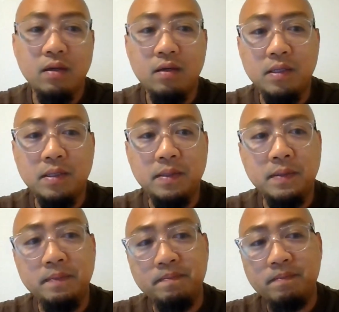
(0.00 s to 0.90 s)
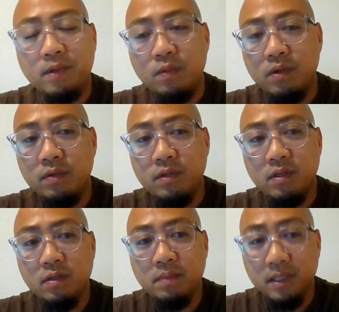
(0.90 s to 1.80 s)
Um, One of the